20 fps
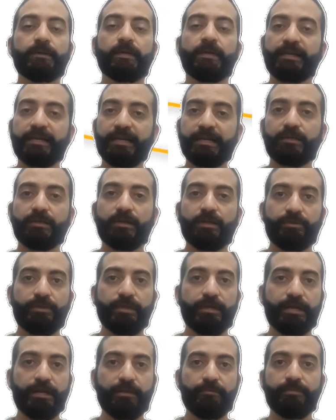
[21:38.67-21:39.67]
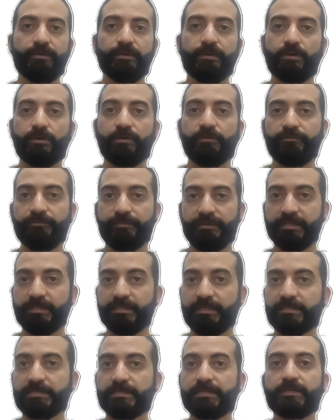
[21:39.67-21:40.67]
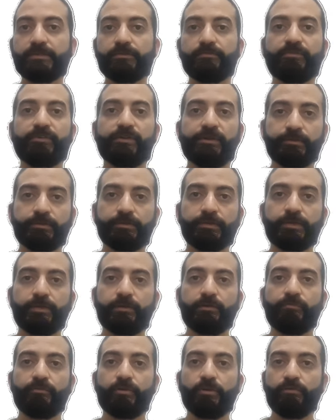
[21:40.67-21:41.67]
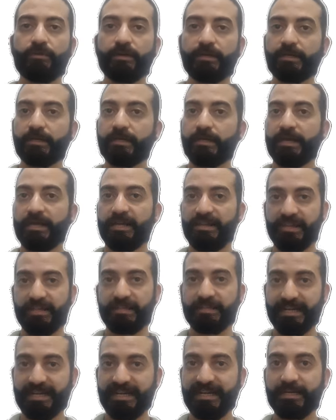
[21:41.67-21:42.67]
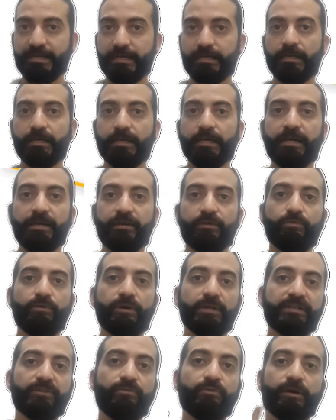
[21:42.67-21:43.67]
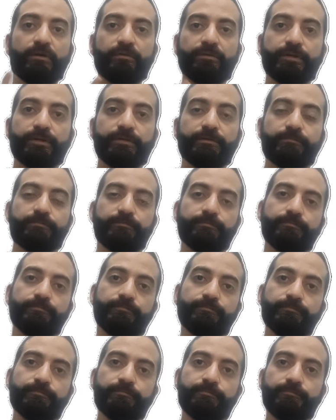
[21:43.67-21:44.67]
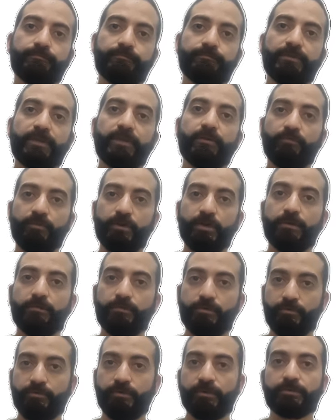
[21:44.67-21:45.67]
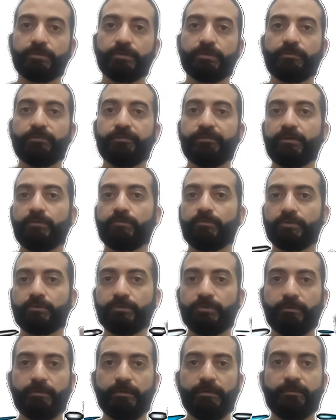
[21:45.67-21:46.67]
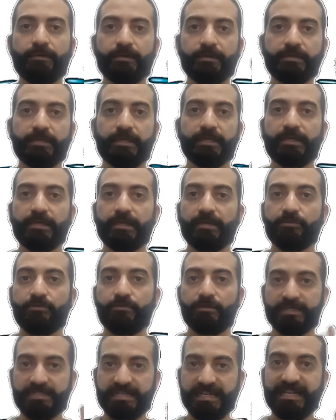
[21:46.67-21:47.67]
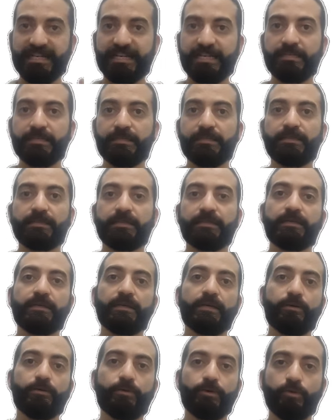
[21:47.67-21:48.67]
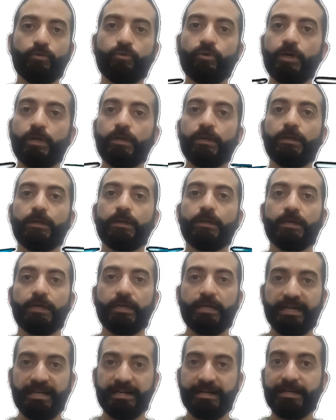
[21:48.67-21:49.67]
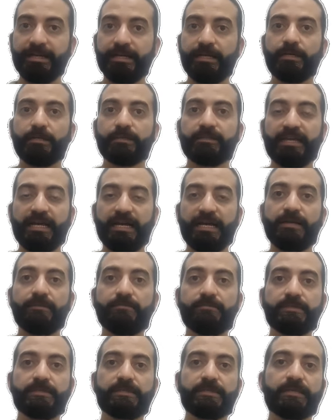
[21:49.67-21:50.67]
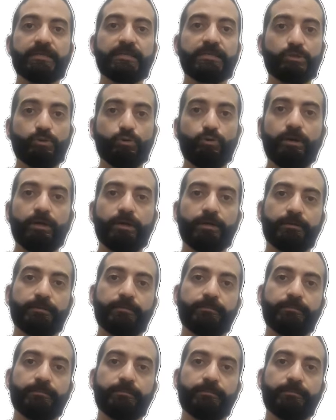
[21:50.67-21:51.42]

Calculate the number of liters of water flowing into the tank in 1 hour. Volume of water flowing in tank in 1 second equal area times speed.